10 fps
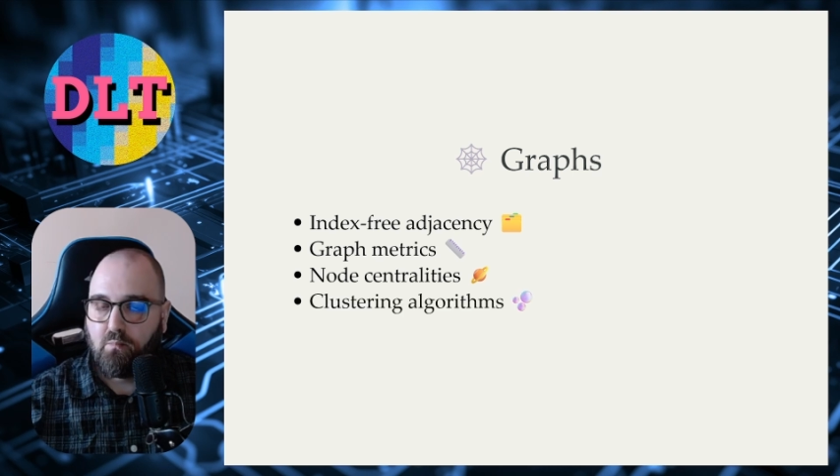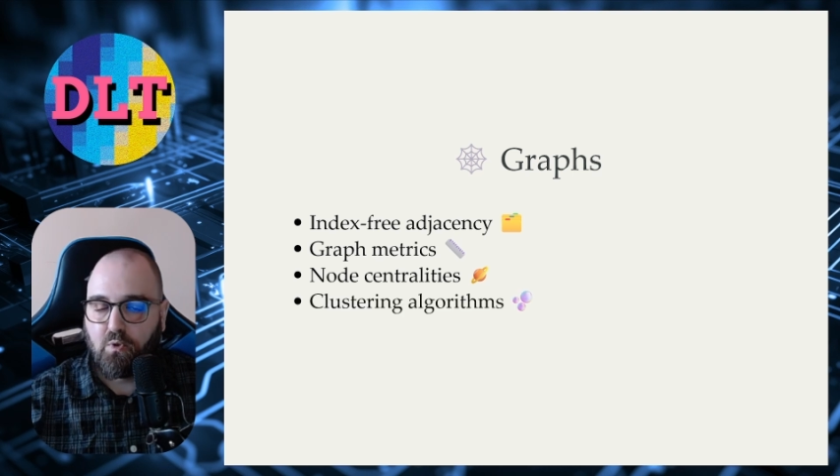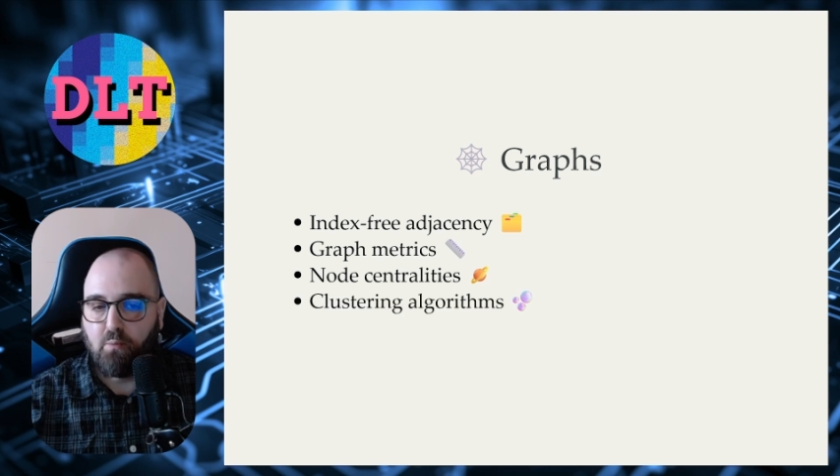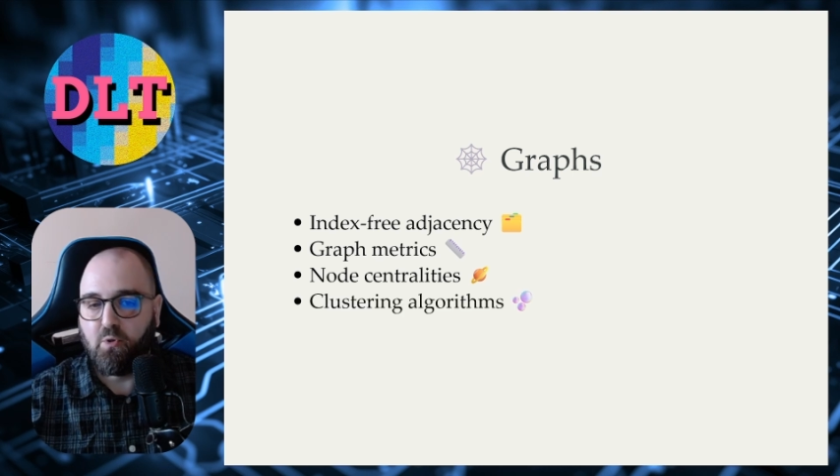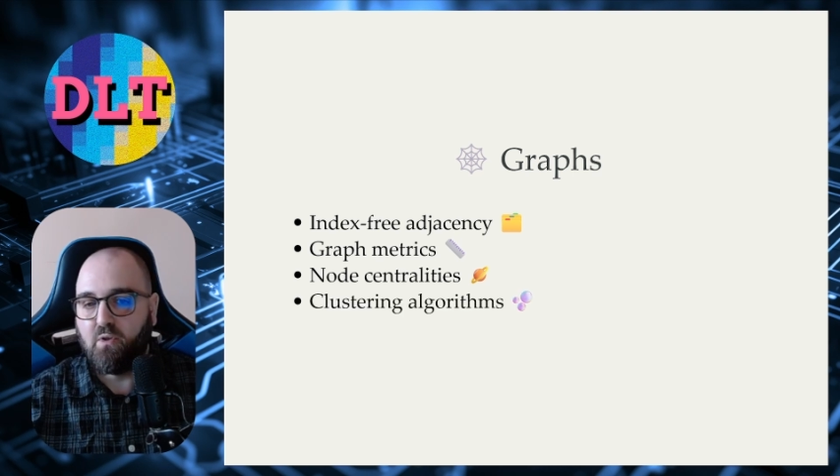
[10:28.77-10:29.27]

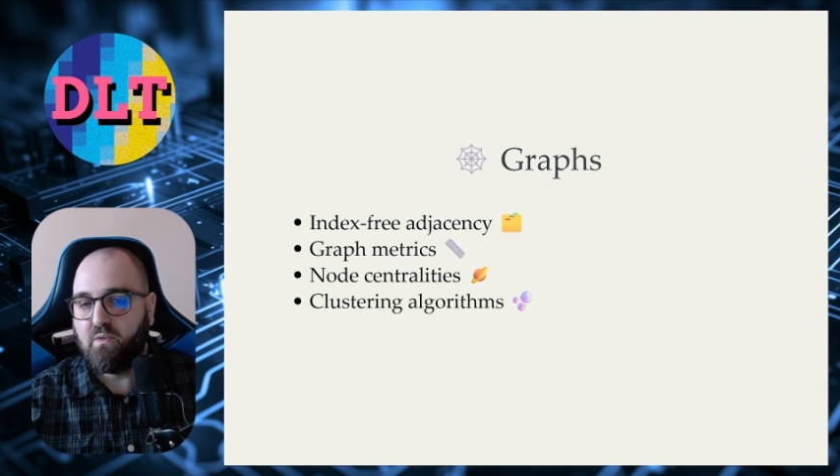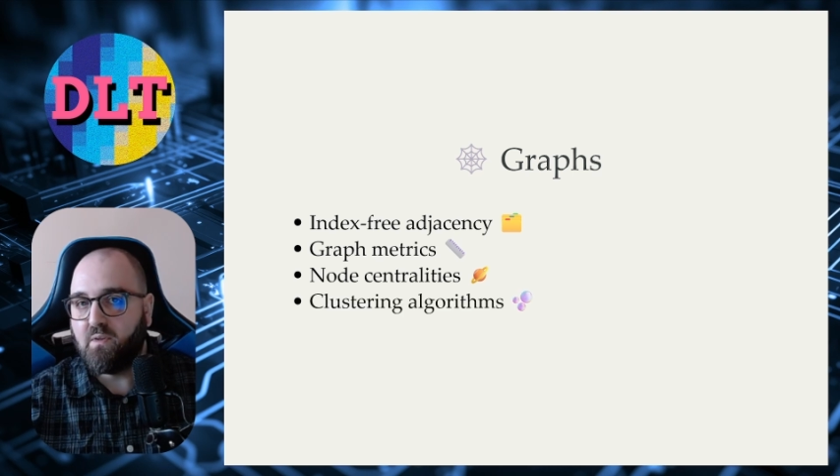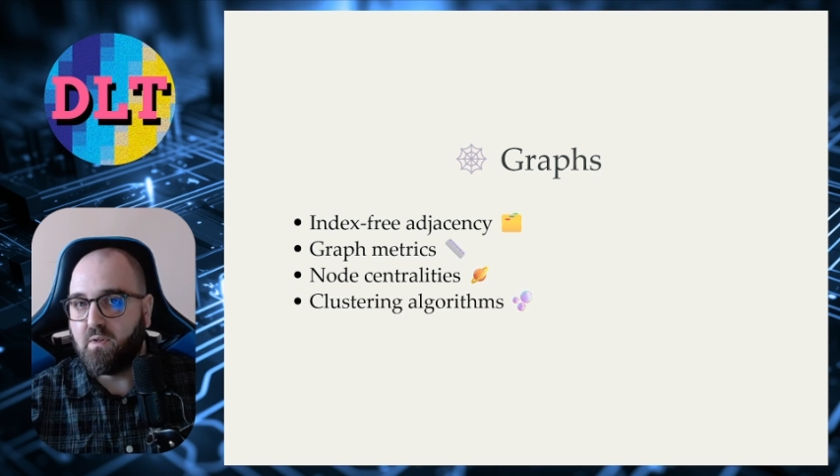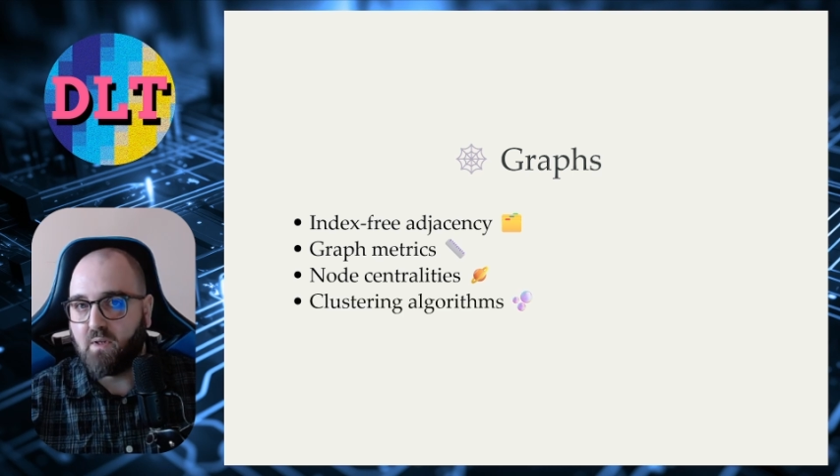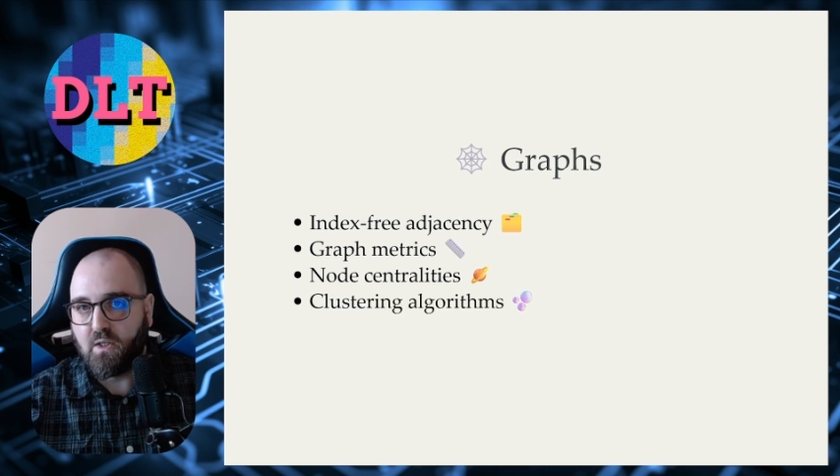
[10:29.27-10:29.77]
community
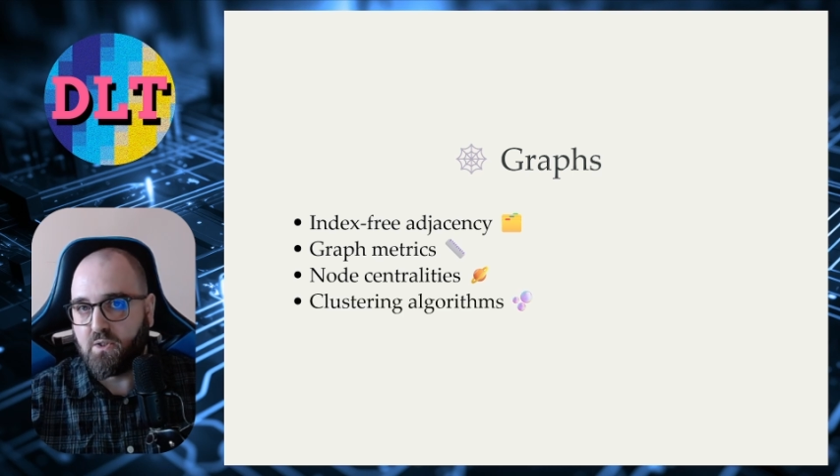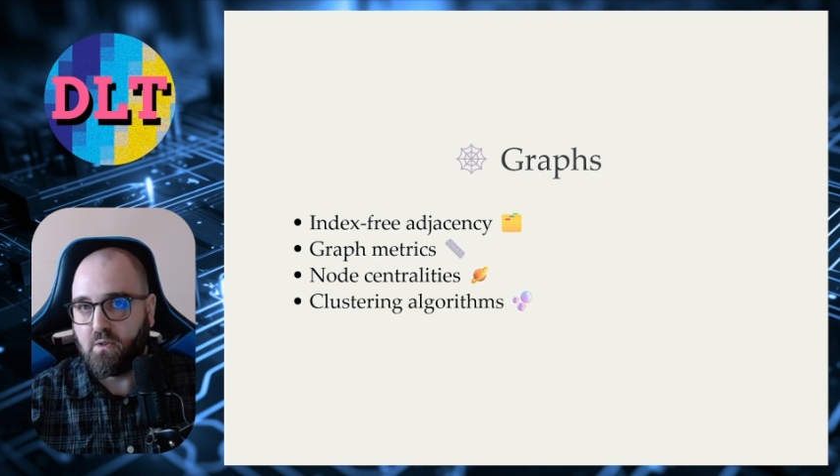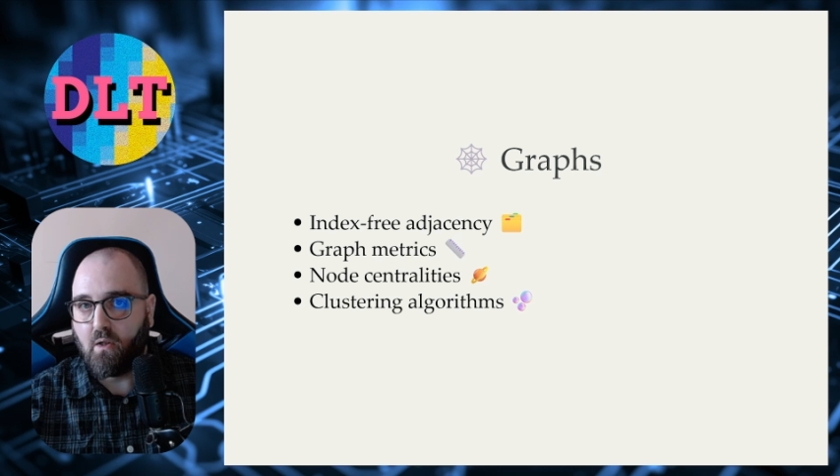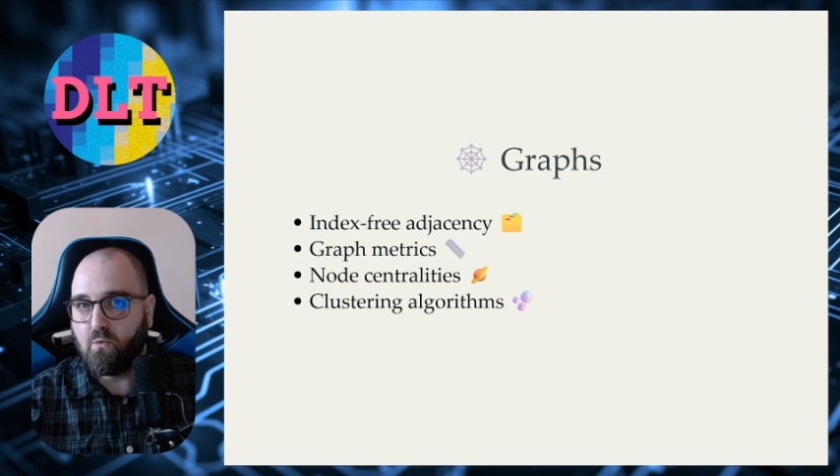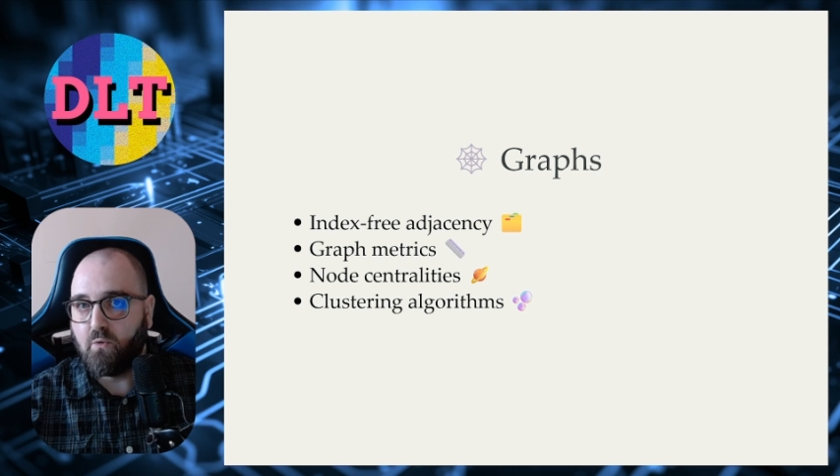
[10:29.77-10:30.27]
detection
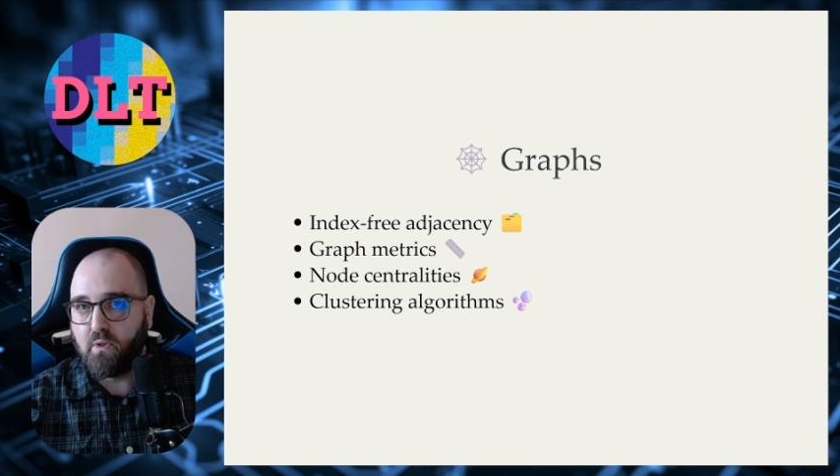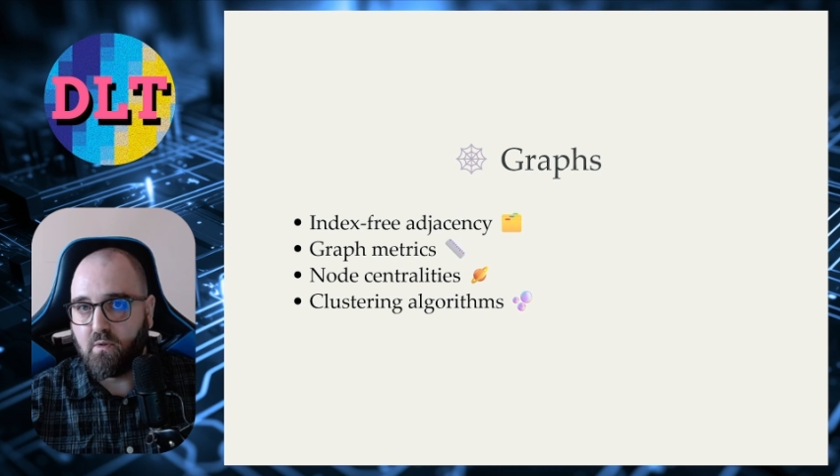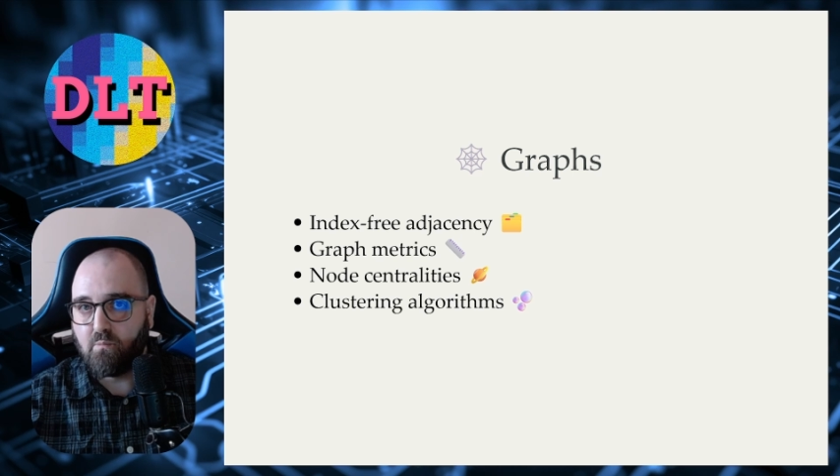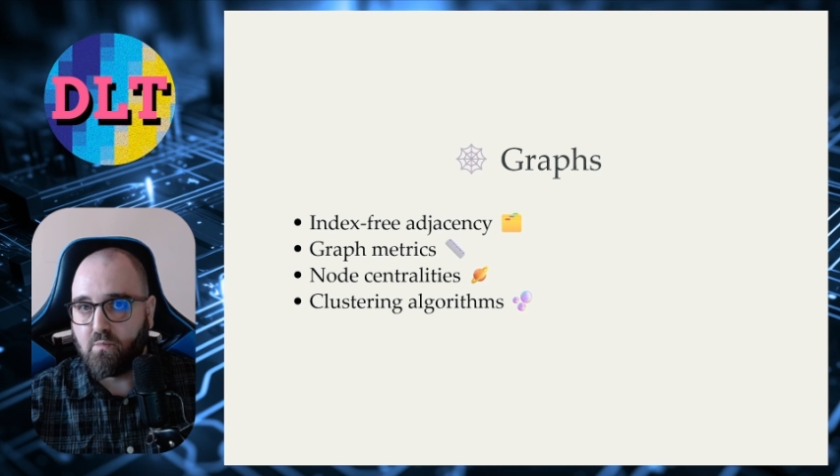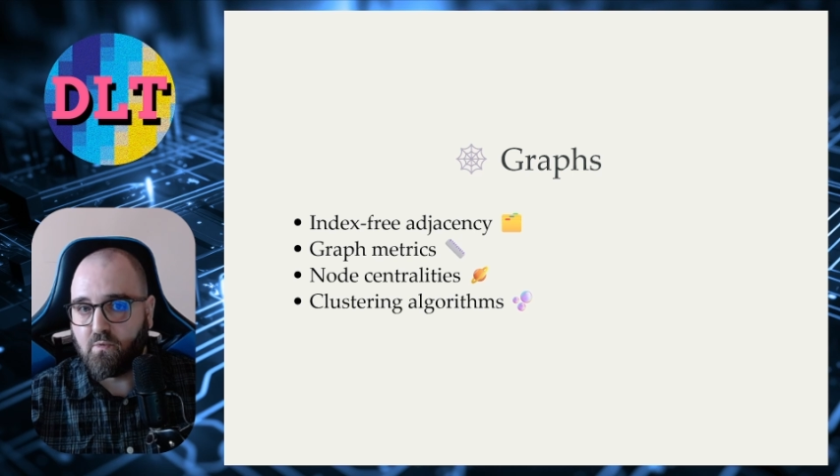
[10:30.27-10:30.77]

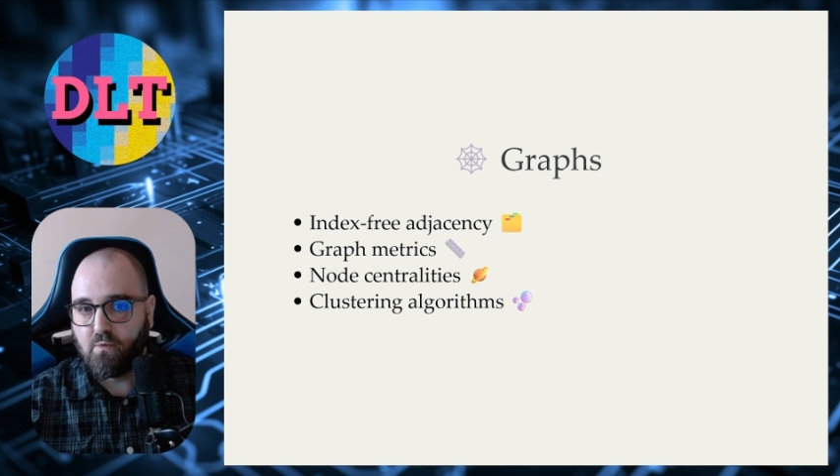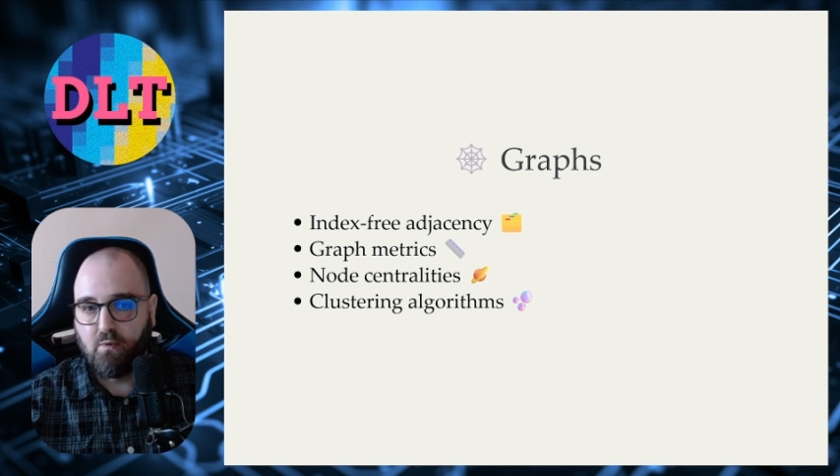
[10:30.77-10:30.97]
algorithms,